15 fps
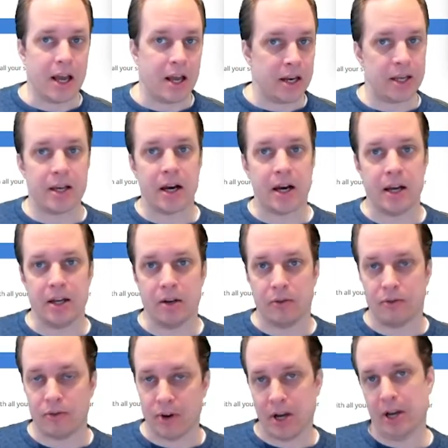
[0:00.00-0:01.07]
any kind
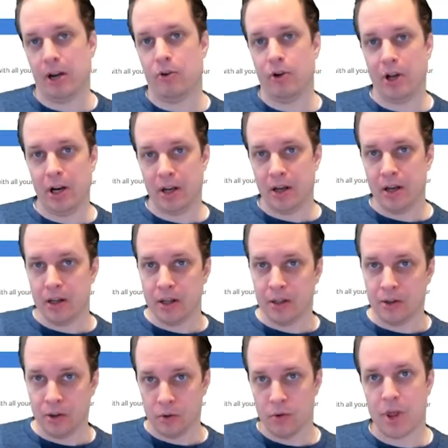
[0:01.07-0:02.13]
of file really,
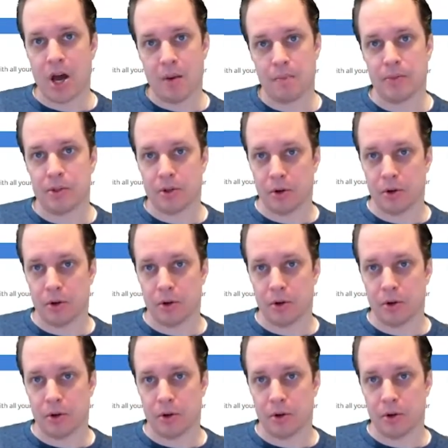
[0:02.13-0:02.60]
to them.